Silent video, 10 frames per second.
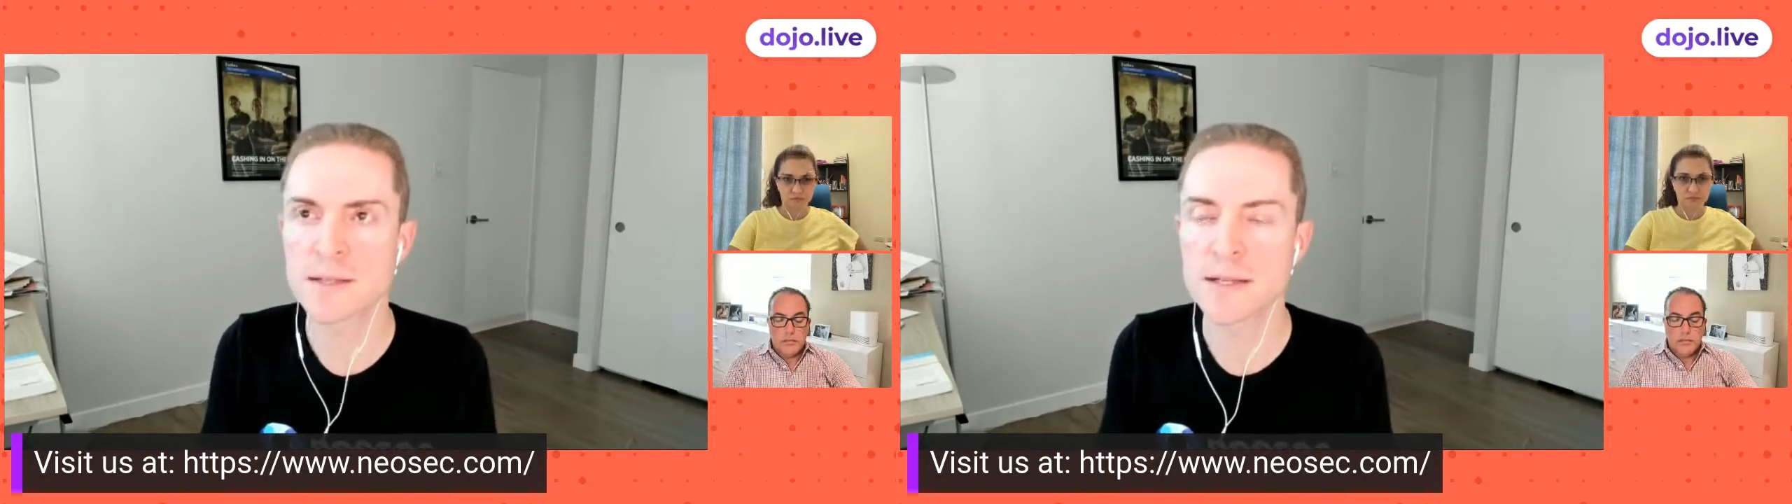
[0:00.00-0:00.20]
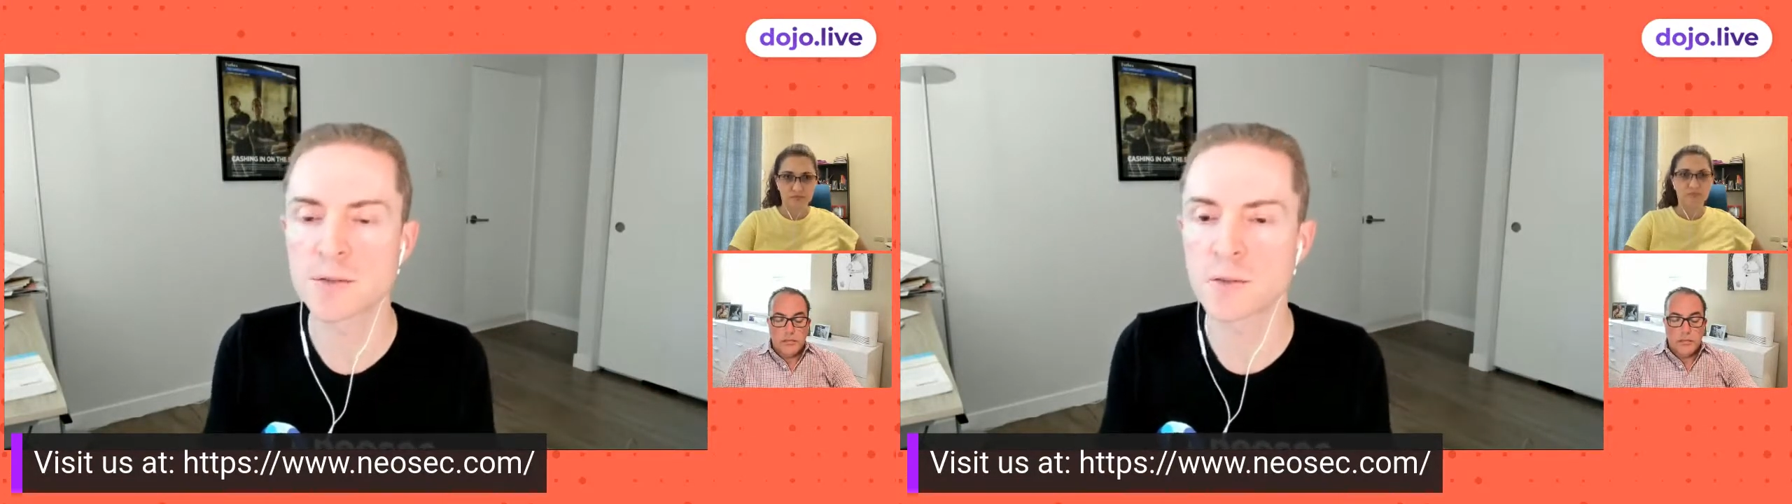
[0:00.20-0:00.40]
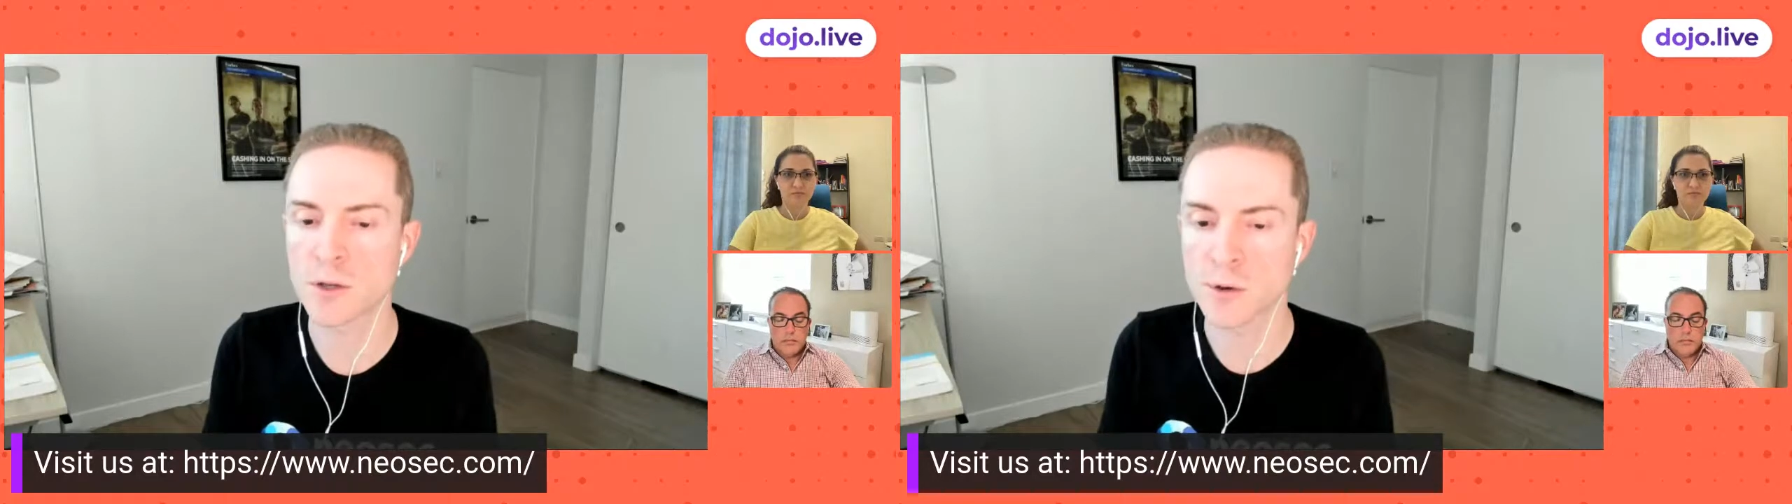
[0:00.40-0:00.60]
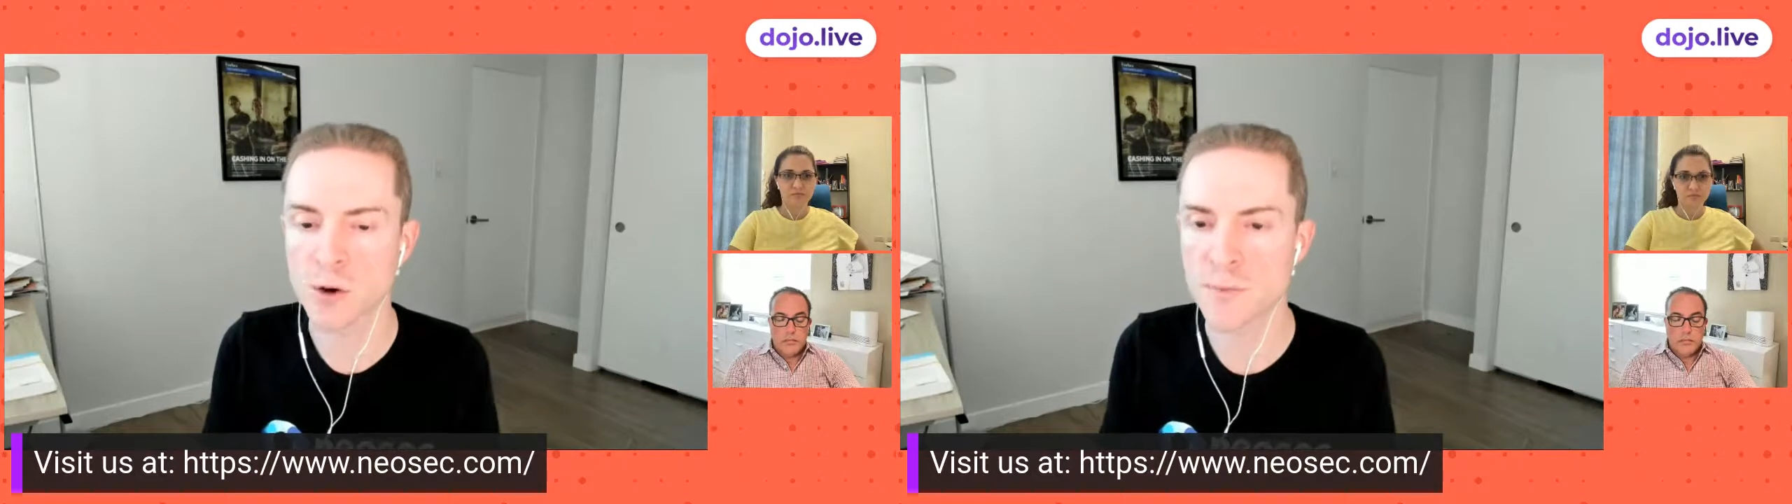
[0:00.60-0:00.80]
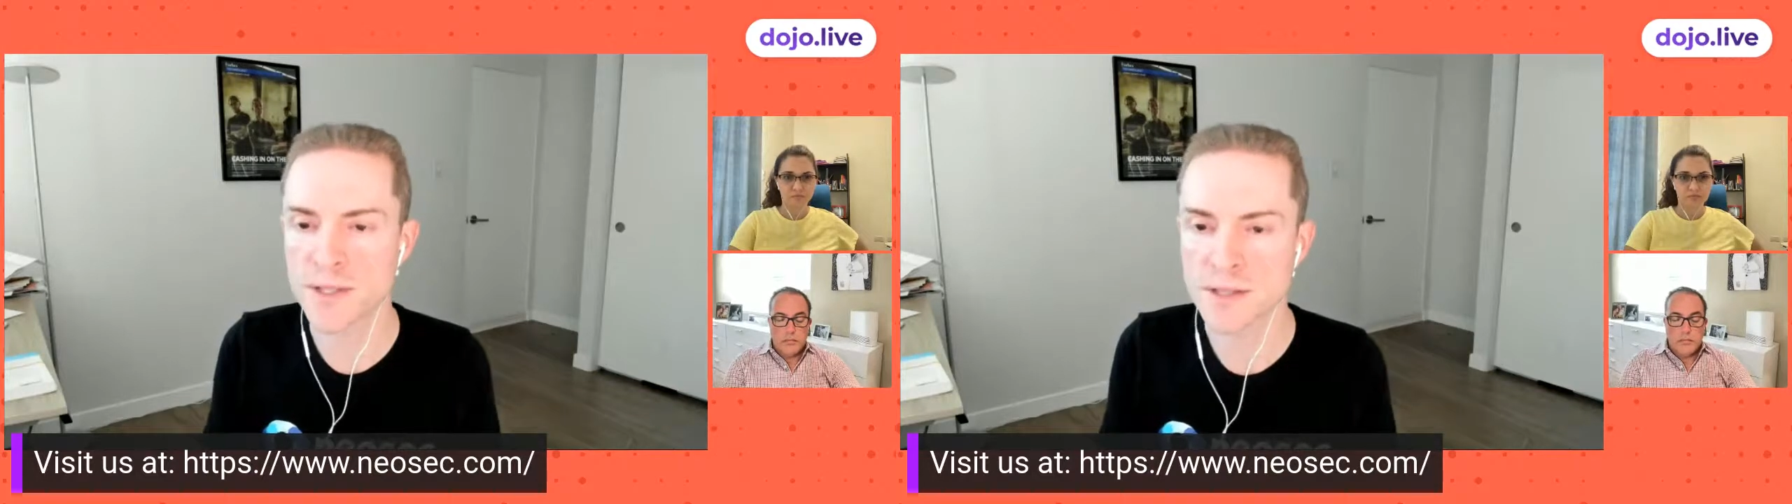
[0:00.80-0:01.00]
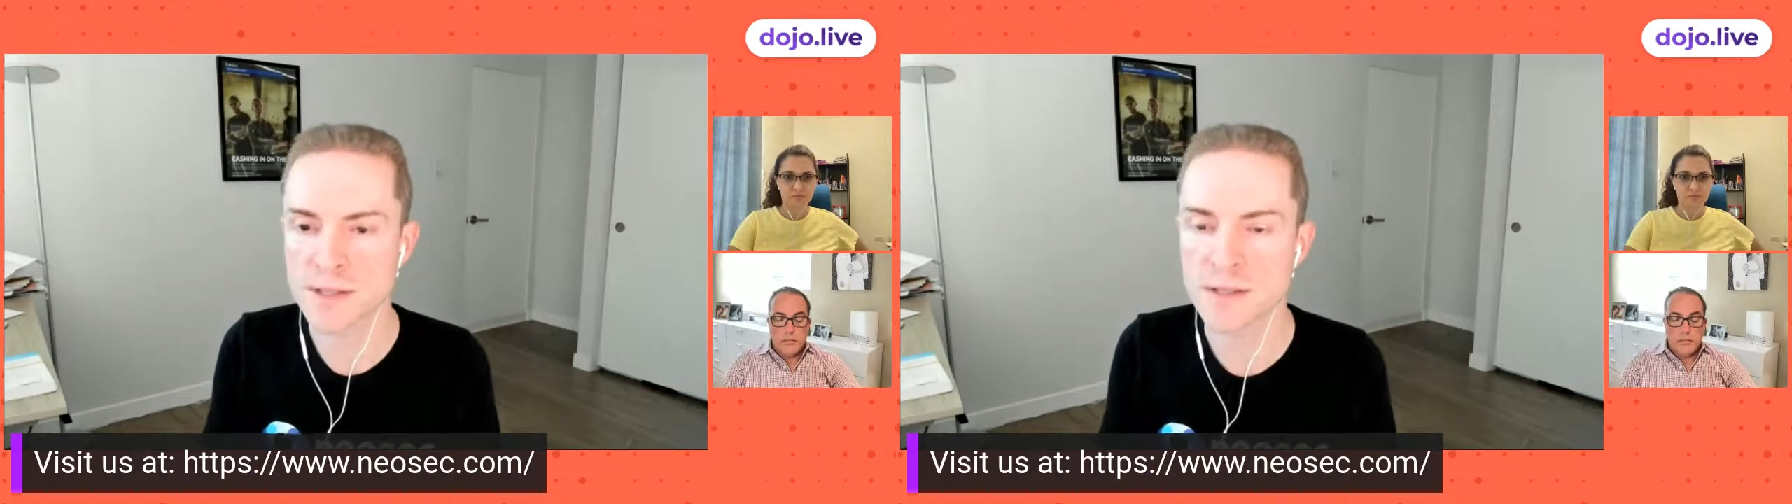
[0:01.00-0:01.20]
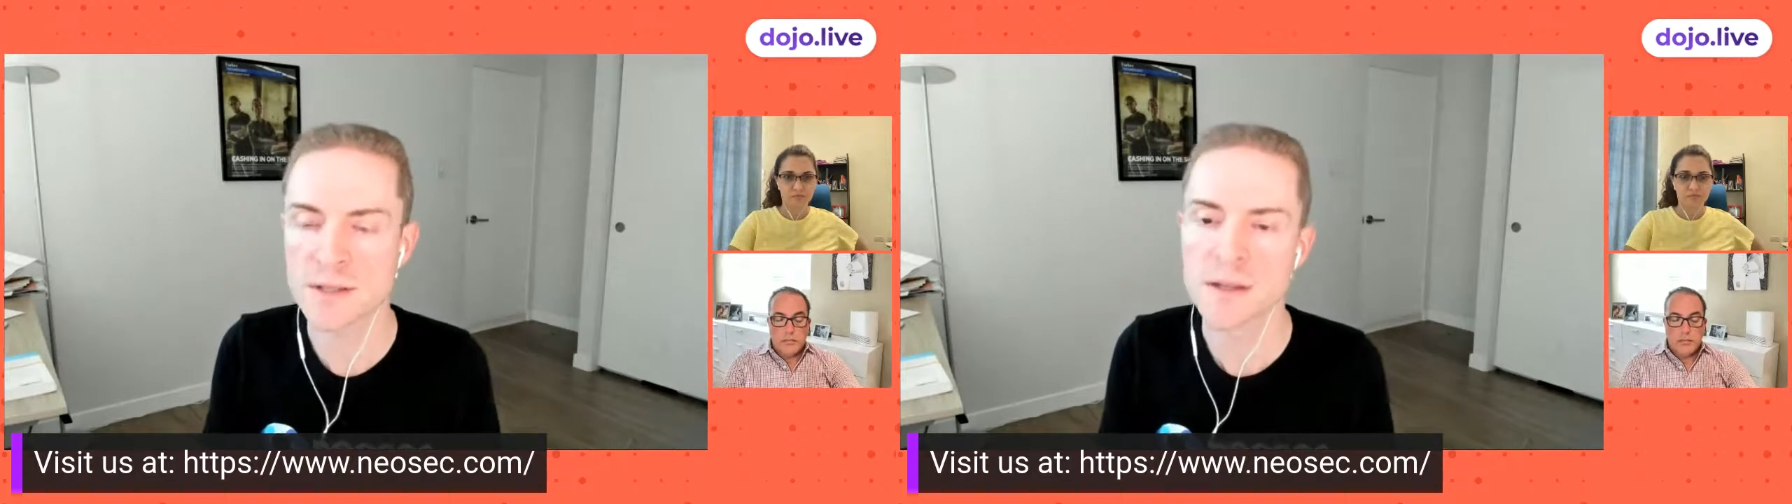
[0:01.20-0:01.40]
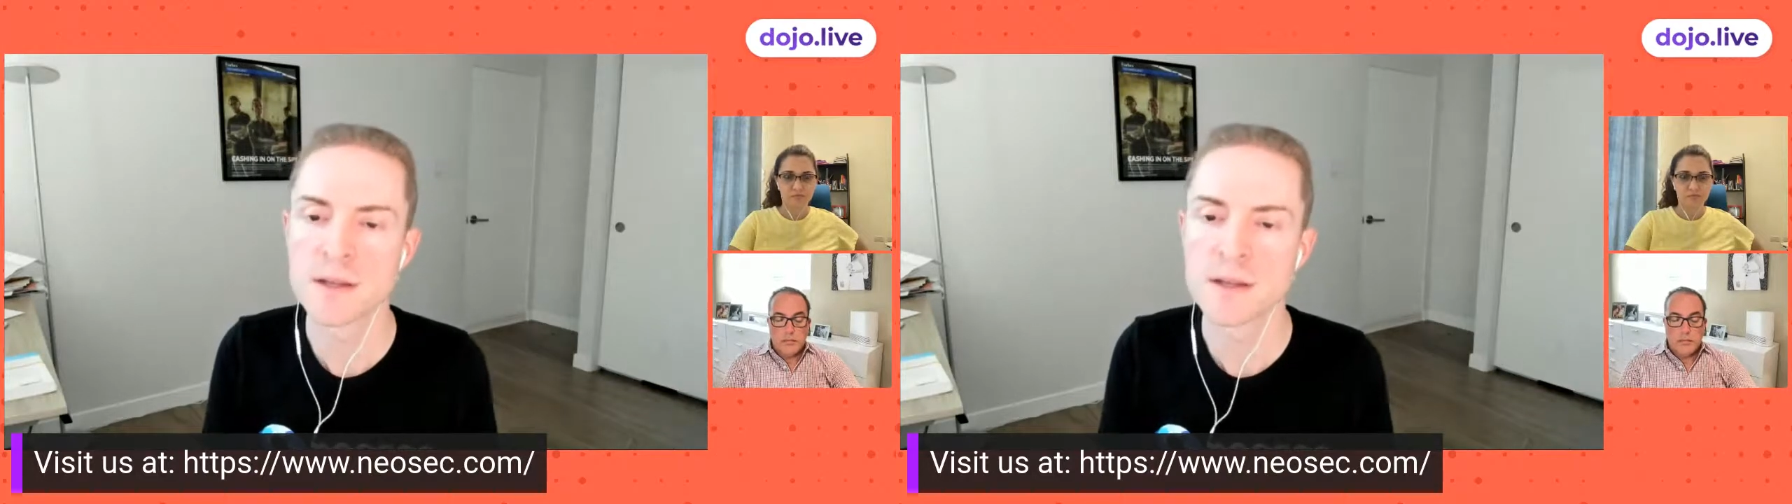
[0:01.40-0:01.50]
linked to their core business.